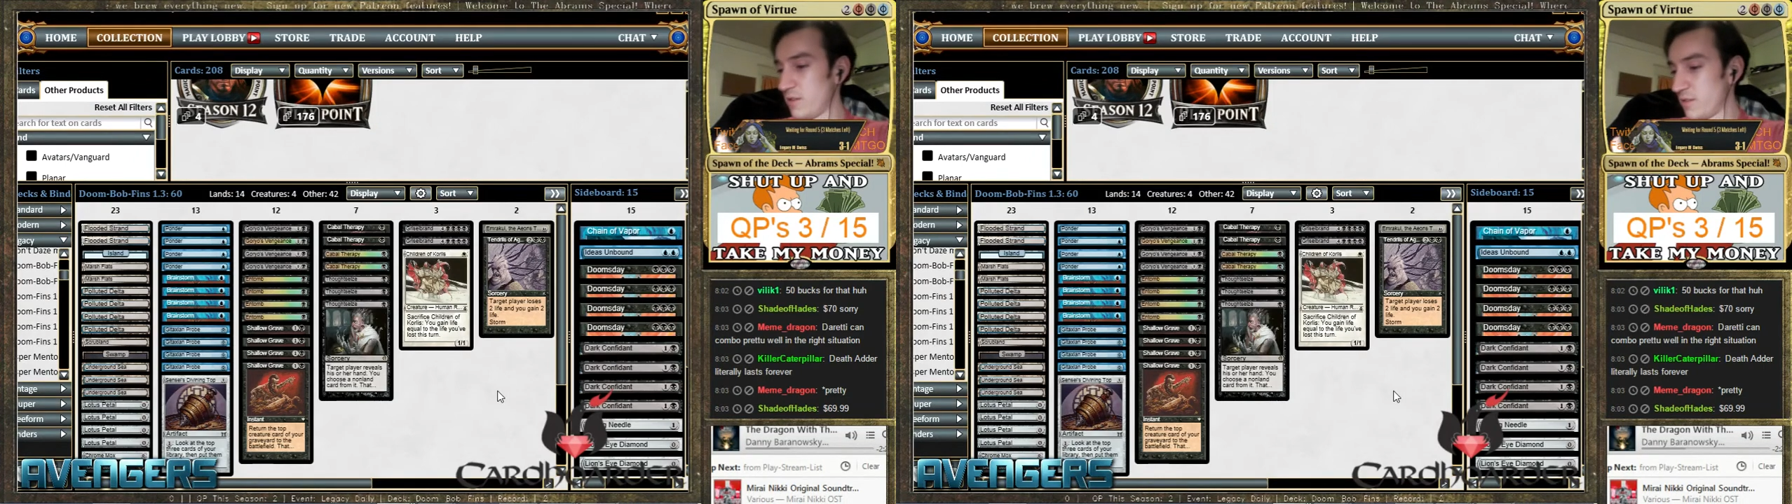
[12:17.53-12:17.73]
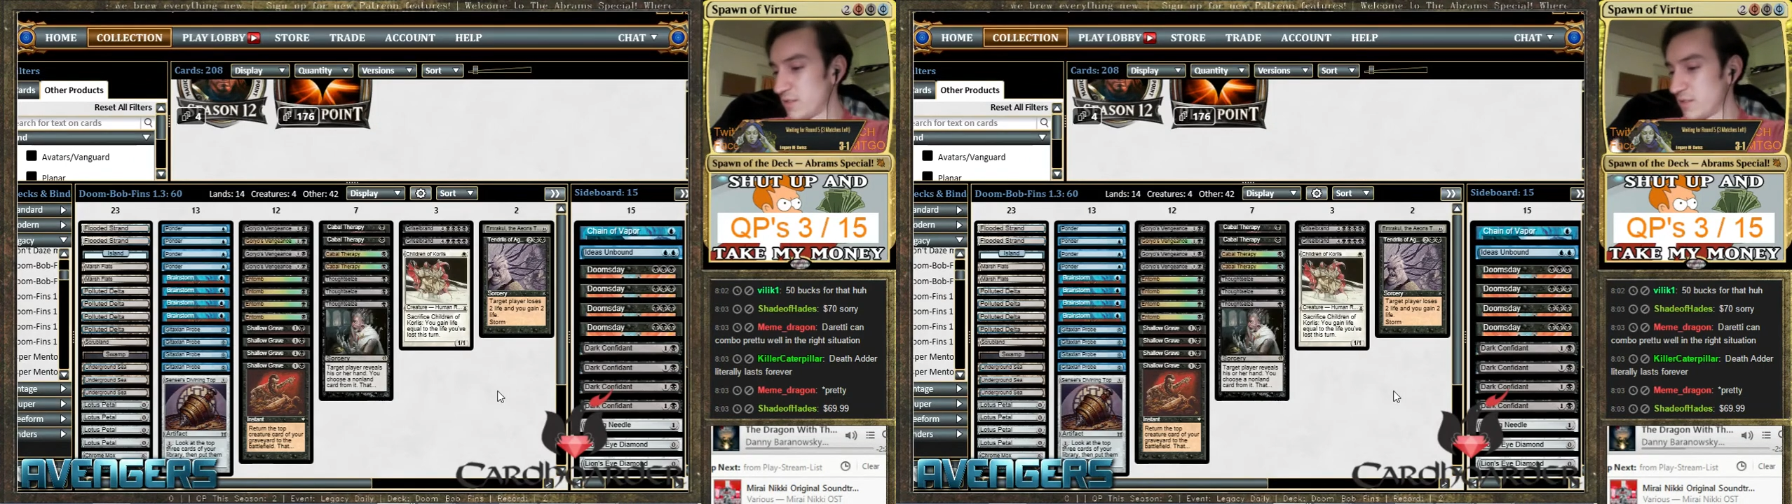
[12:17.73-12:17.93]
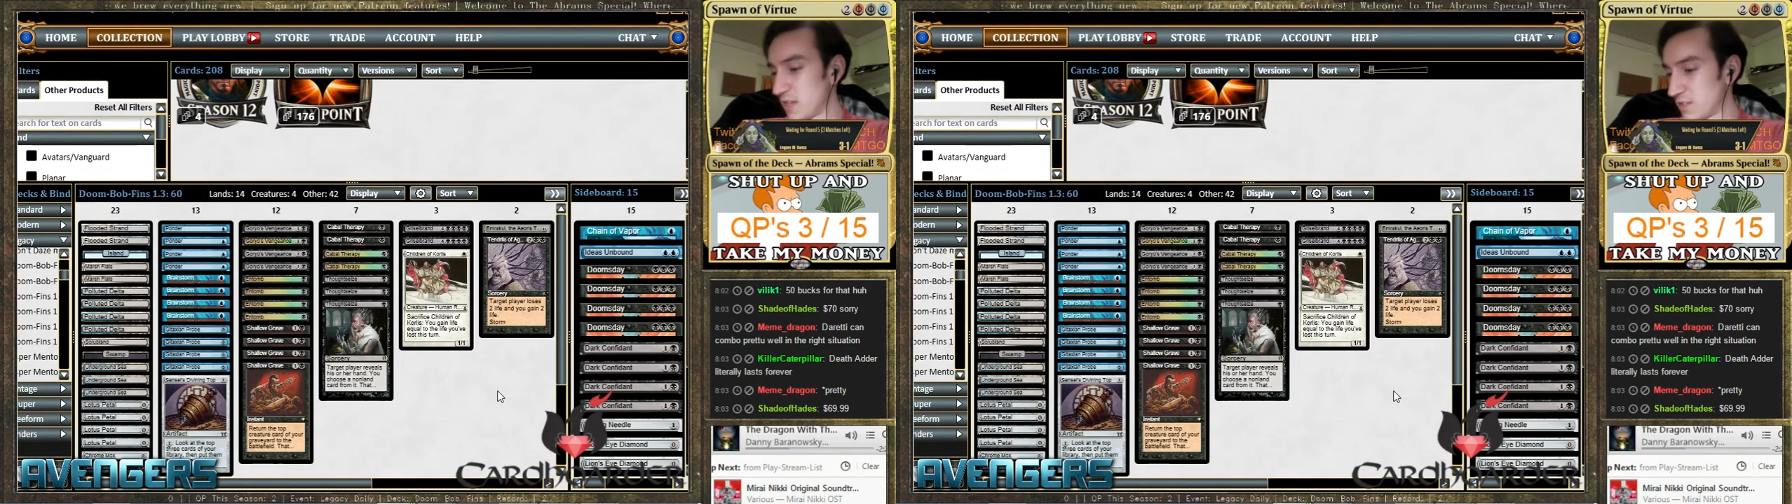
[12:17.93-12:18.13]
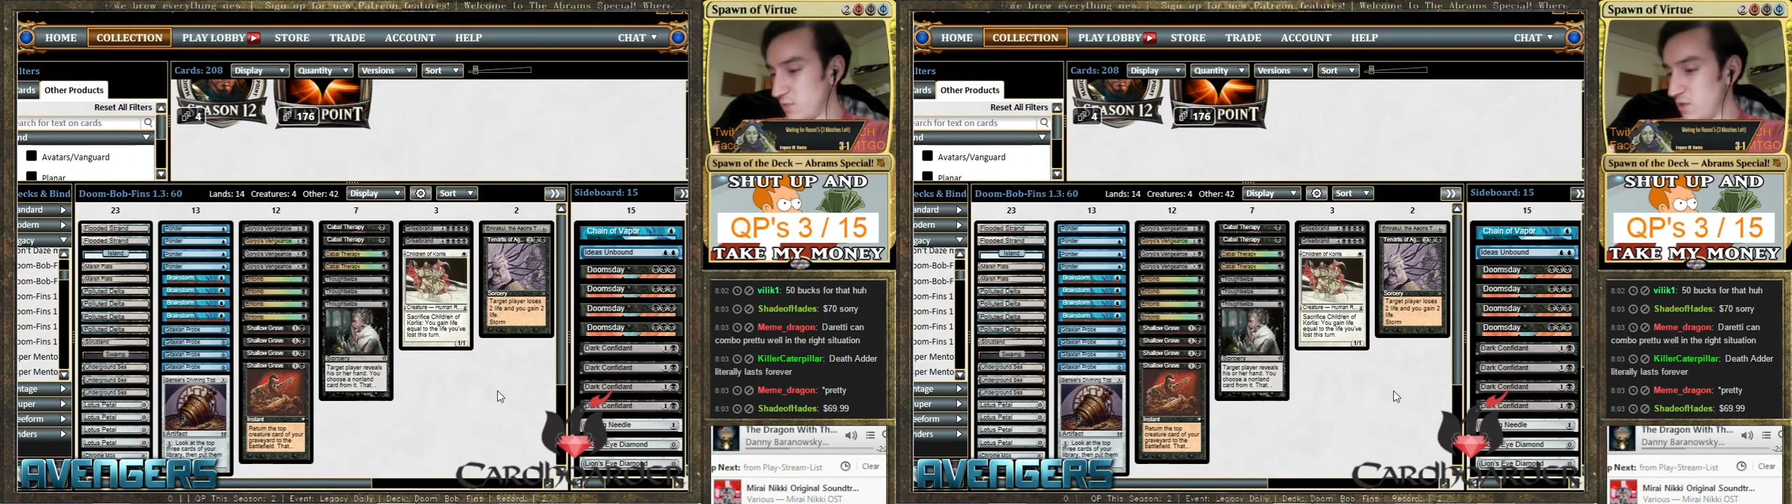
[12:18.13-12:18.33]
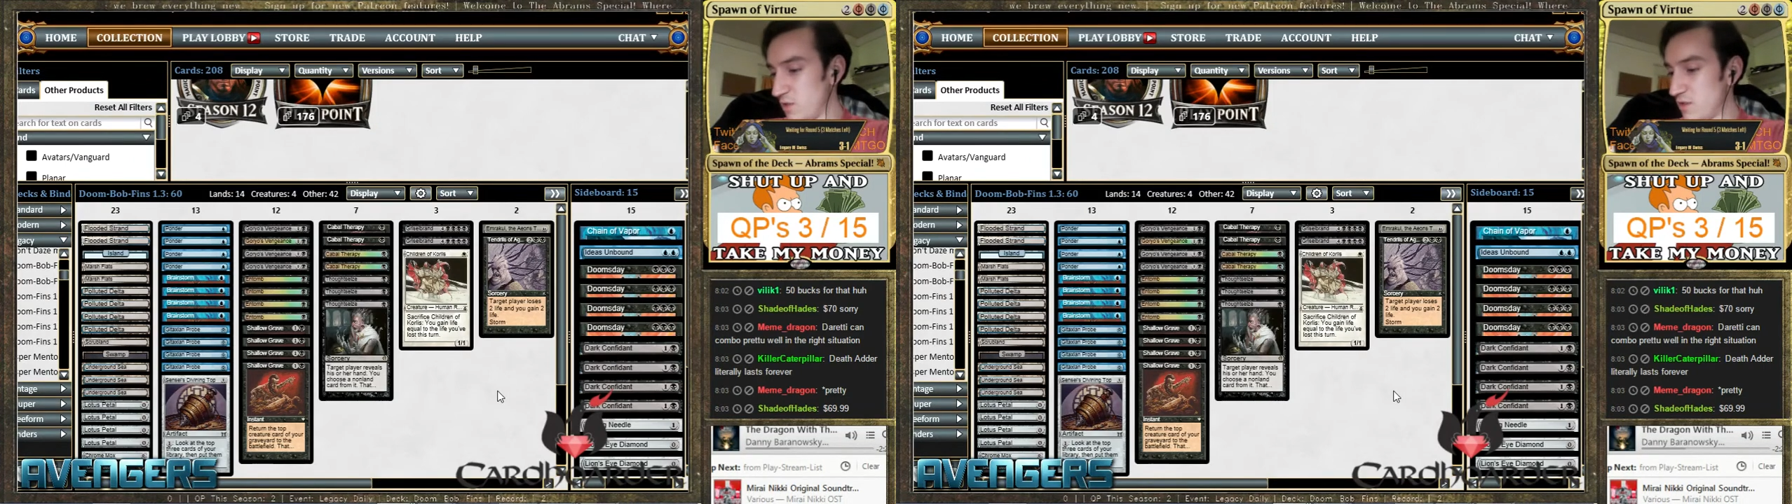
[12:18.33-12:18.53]
It's got
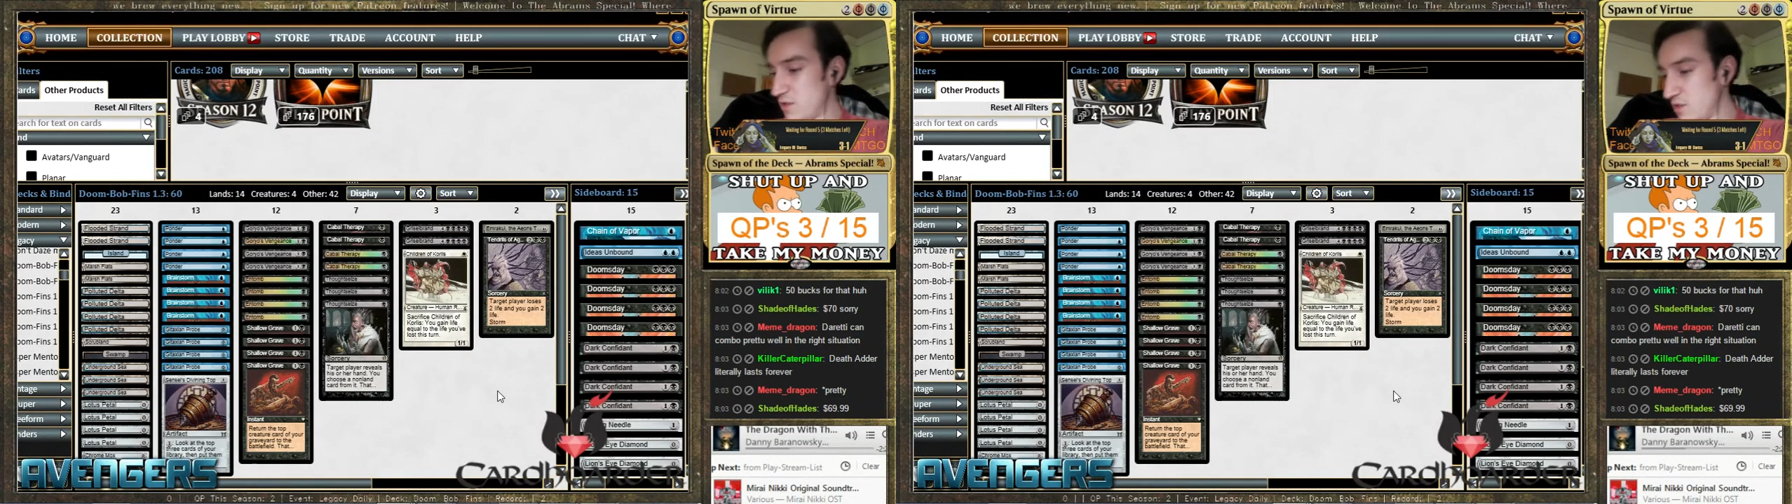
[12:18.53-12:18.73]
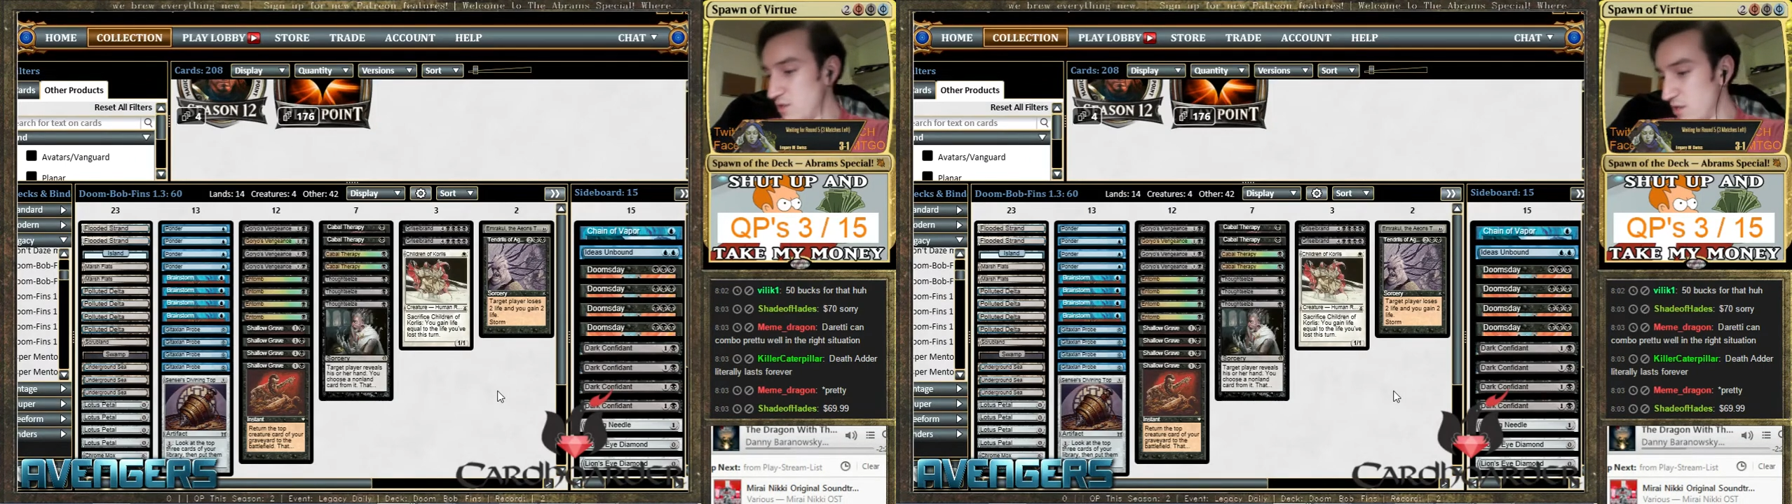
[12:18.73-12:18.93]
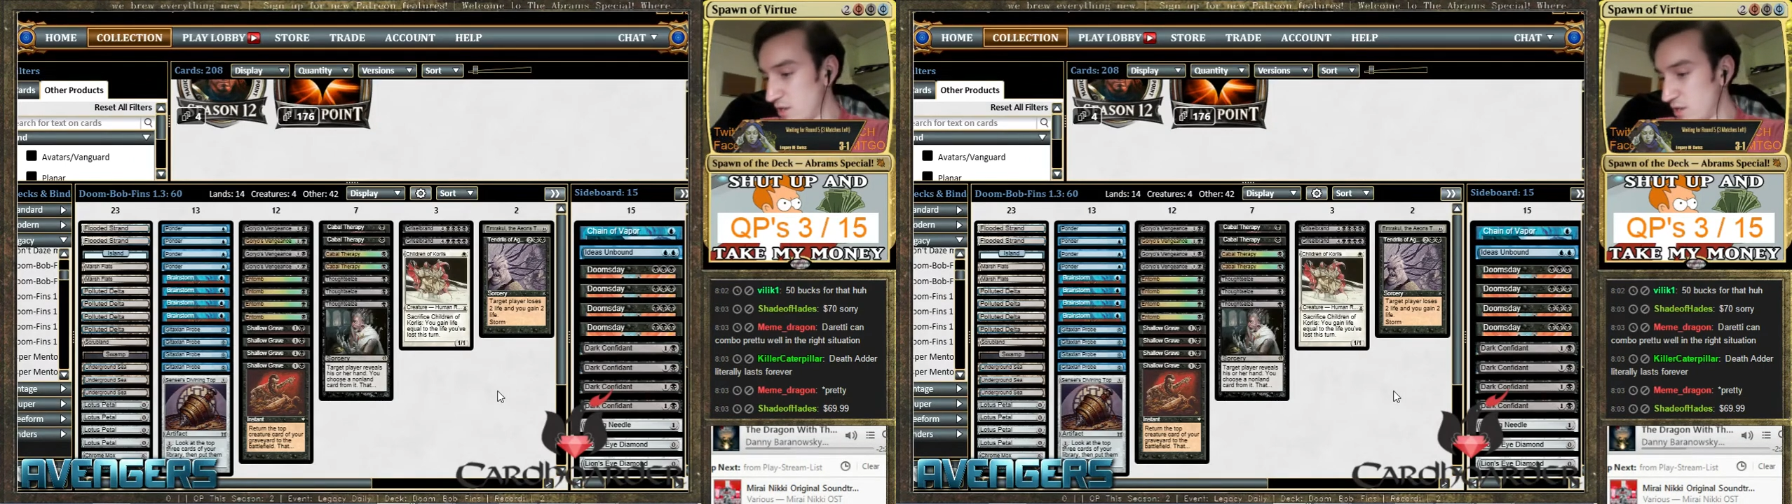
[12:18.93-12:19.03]
some gook.